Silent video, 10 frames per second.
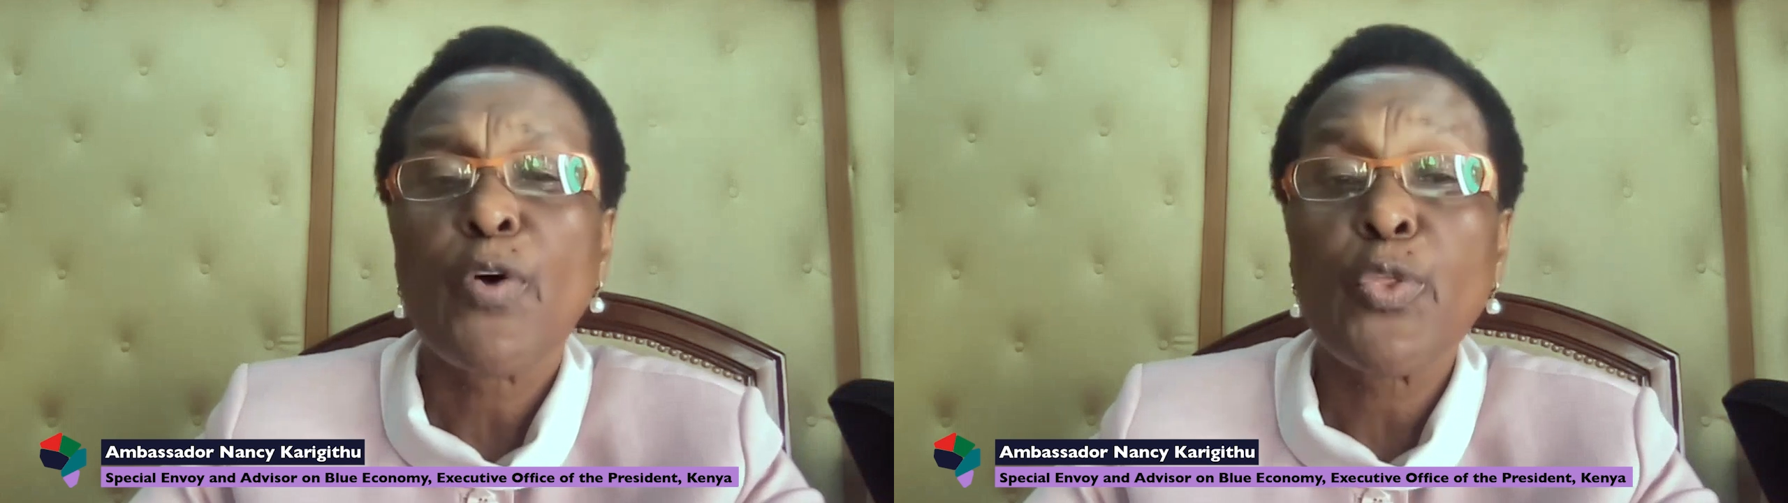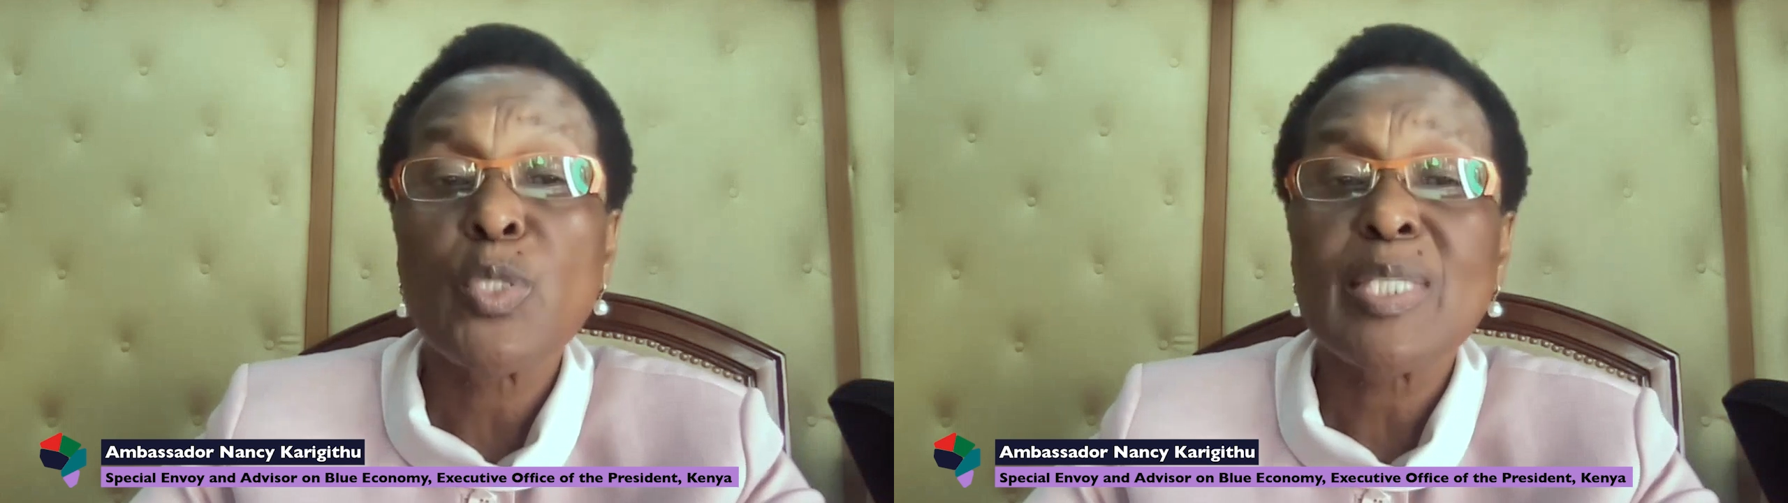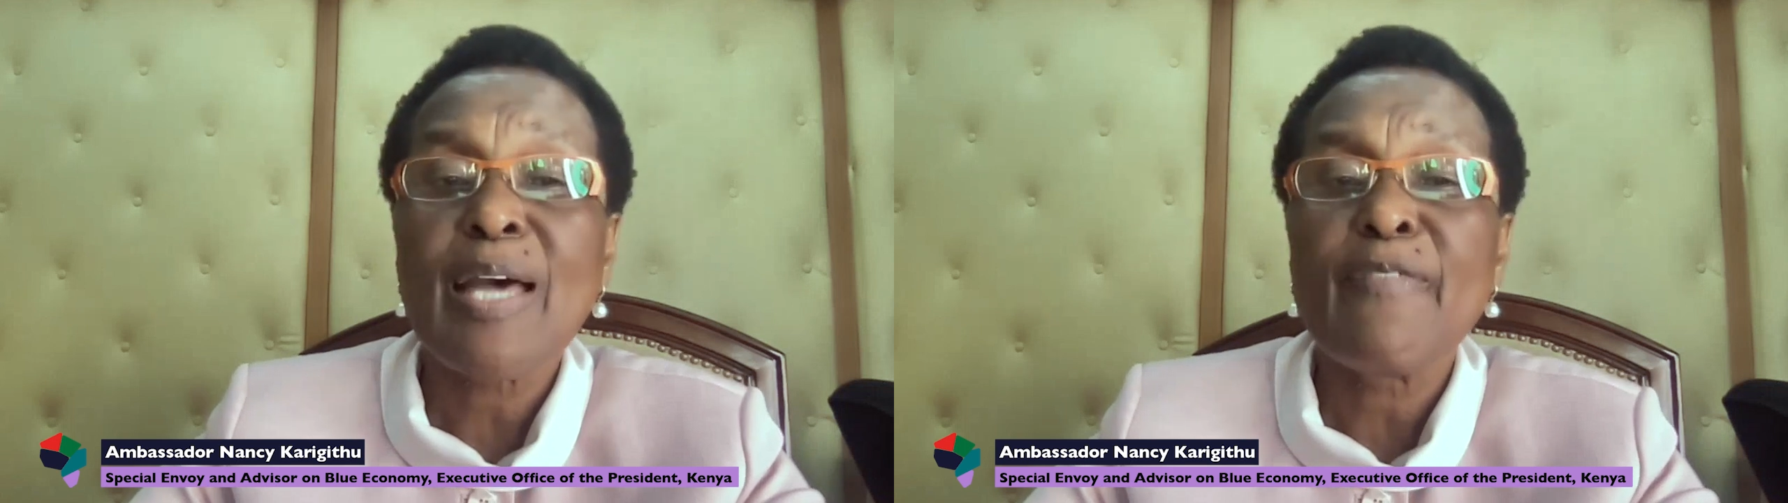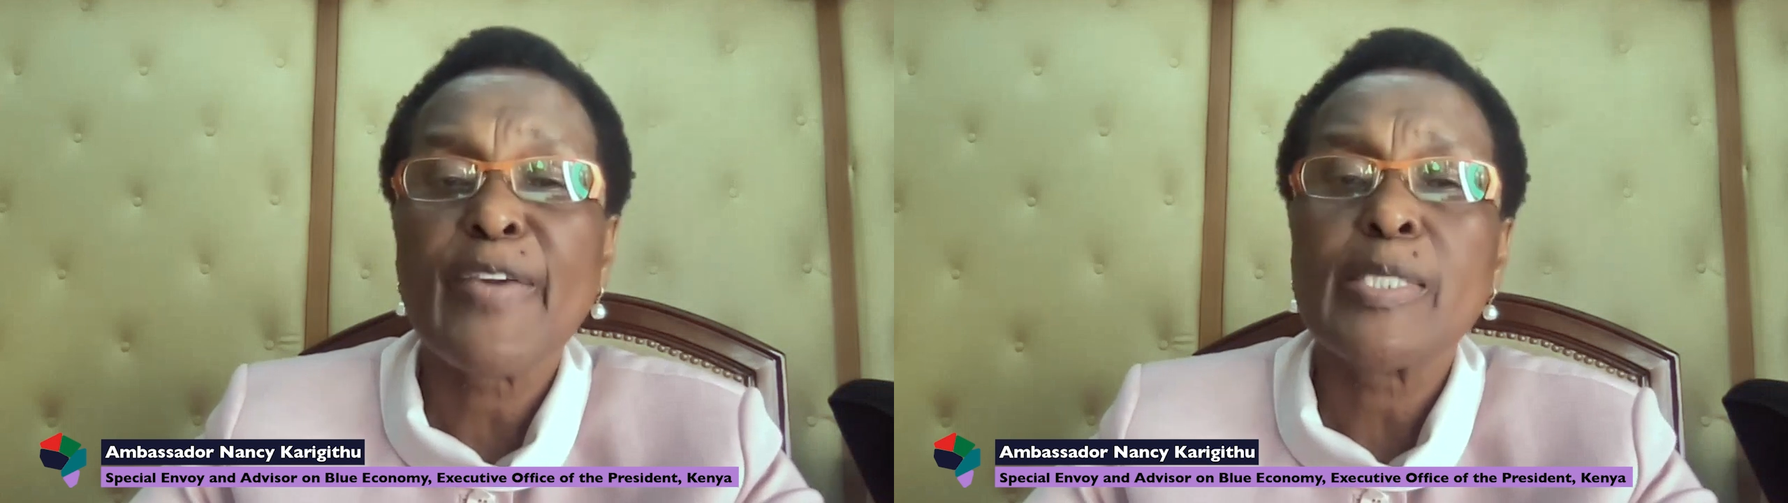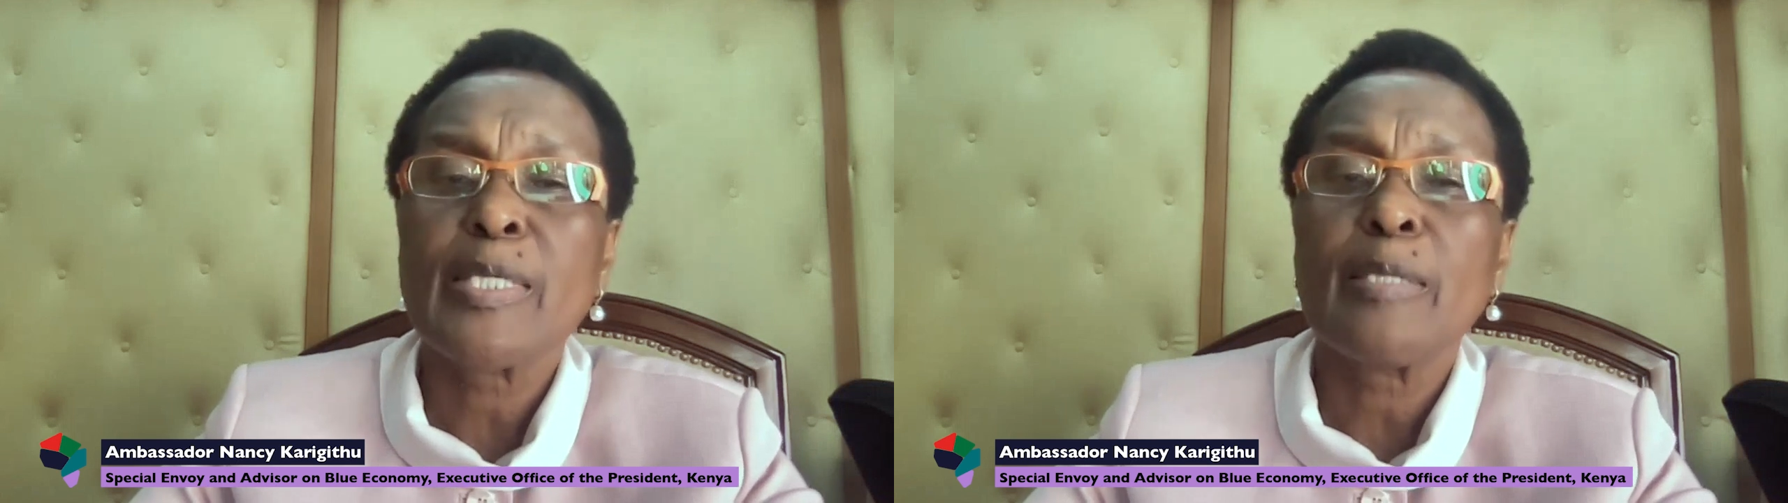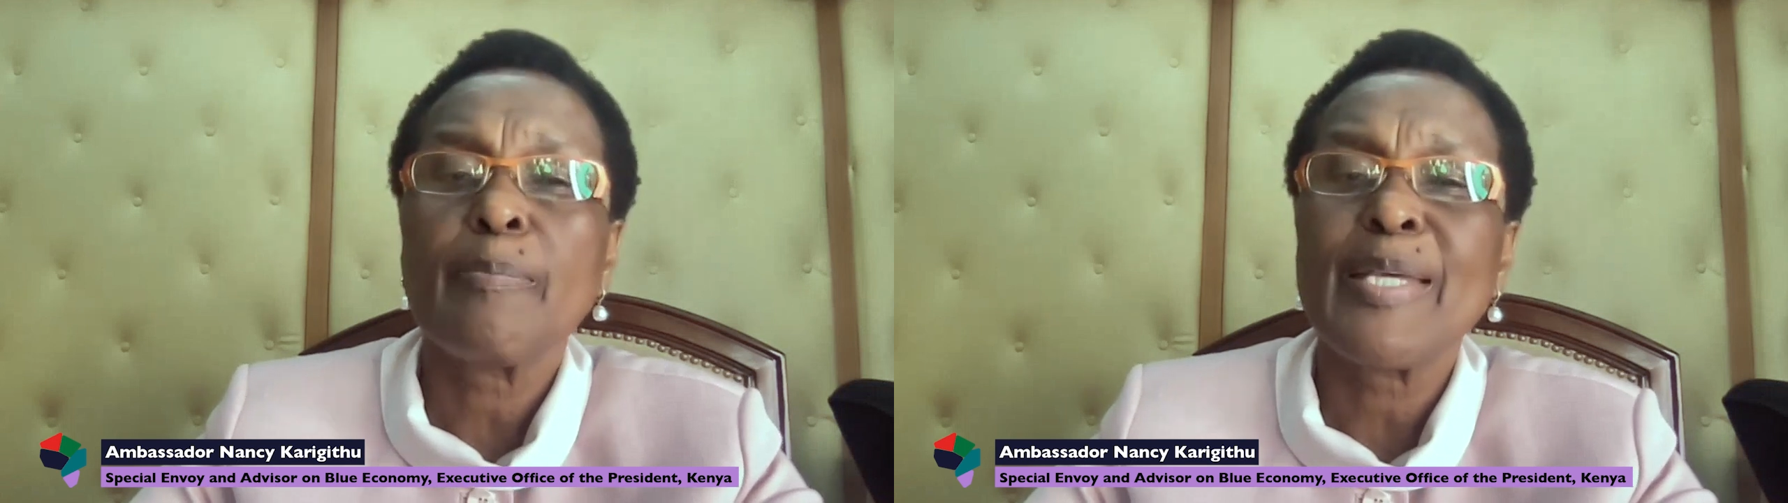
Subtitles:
for those affected